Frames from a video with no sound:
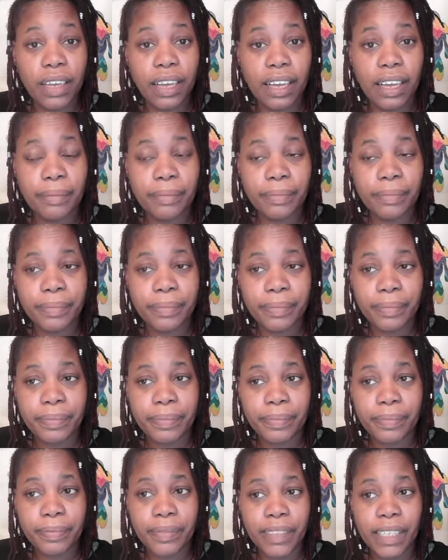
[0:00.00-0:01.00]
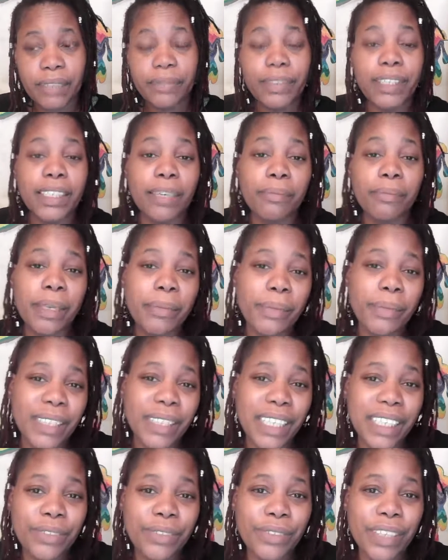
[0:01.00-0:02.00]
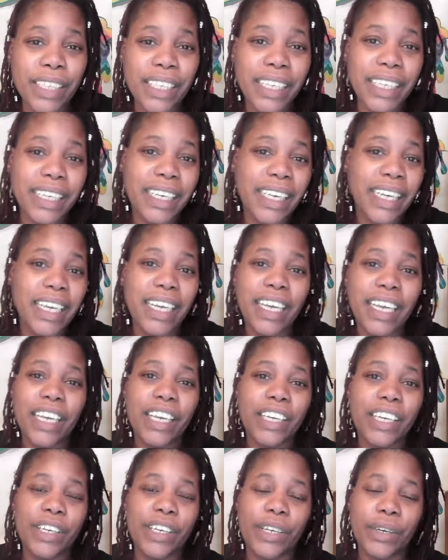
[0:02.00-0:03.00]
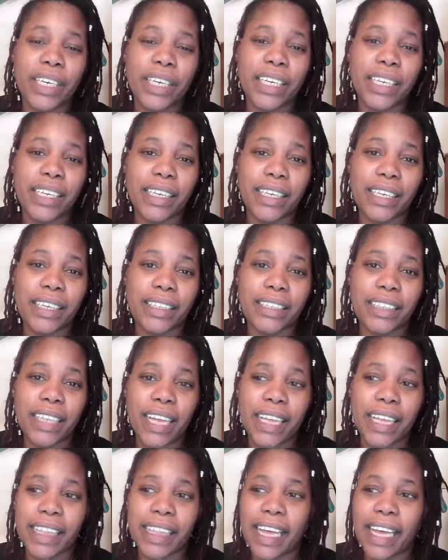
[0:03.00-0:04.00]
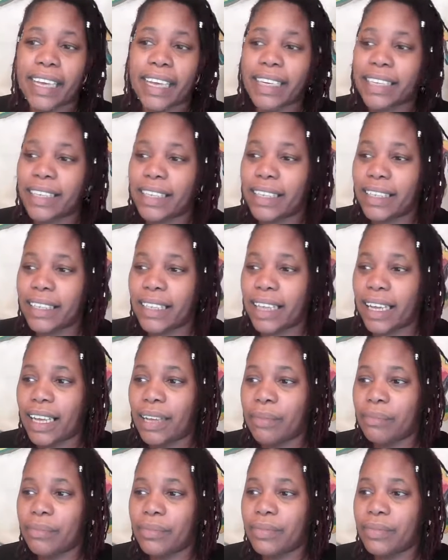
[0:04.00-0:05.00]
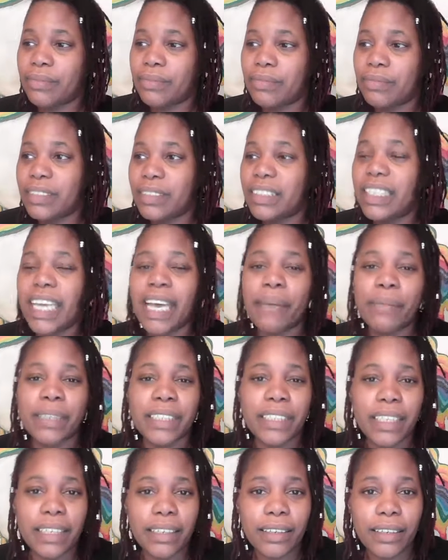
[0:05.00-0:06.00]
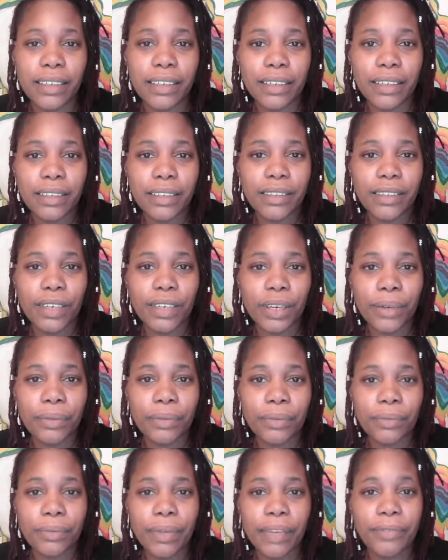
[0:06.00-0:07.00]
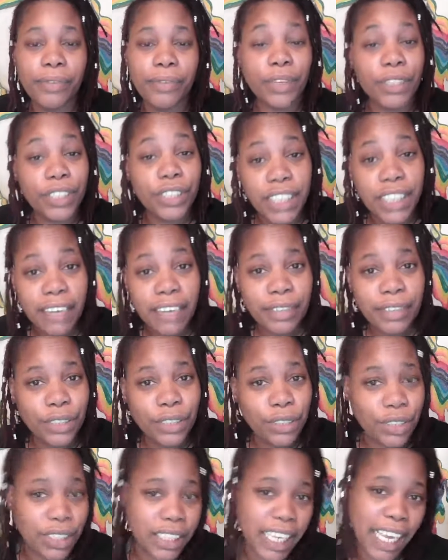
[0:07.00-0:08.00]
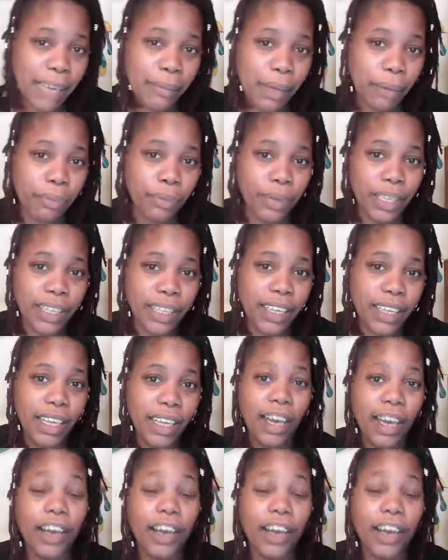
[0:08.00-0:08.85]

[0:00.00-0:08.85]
Um, but some people, it doesn't really, it's not that damaging. If you're a chef and you just came up with